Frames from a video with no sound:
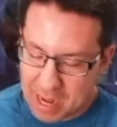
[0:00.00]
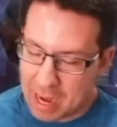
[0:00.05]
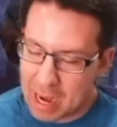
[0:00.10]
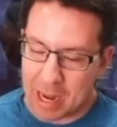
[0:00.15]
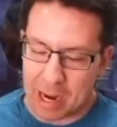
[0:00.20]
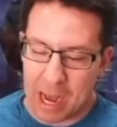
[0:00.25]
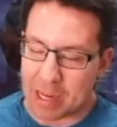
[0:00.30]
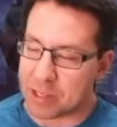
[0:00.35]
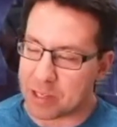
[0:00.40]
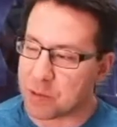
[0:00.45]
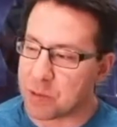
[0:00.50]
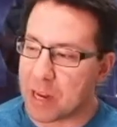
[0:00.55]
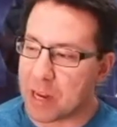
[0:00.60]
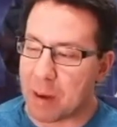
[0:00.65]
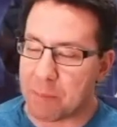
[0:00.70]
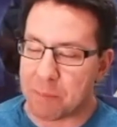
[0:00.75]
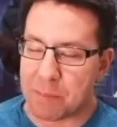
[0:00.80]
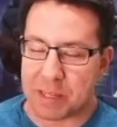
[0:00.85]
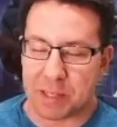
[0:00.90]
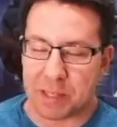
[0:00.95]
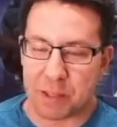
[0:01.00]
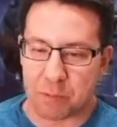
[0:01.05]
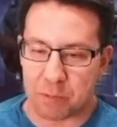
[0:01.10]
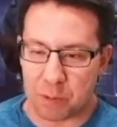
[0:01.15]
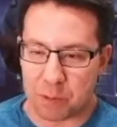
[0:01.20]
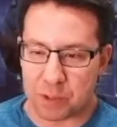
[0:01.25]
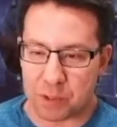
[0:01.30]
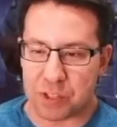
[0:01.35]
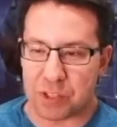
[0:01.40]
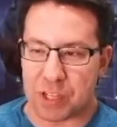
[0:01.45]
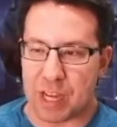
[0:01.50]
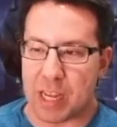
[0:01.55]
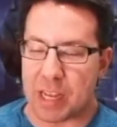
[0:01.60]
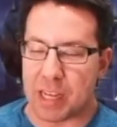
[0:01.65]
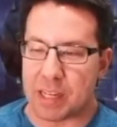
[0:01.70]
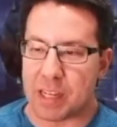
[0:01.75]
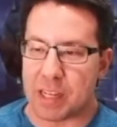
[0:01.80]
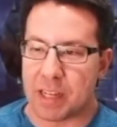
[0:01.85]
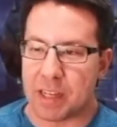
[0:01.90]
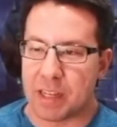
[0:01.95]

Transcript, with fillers: I, I do not mean to throw shade